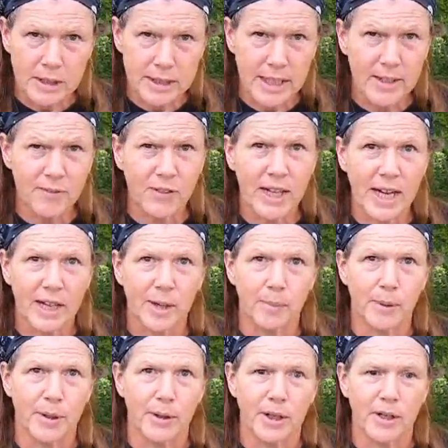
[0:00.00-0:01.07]
Dave
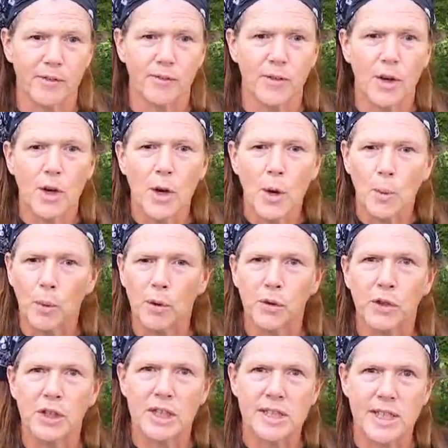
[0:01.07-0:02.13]
Canterbury of
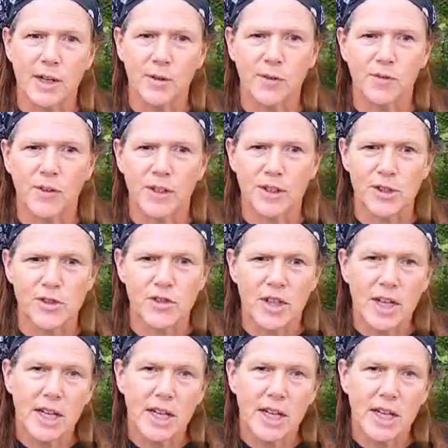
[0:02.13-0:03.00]
Wilderness Outfitters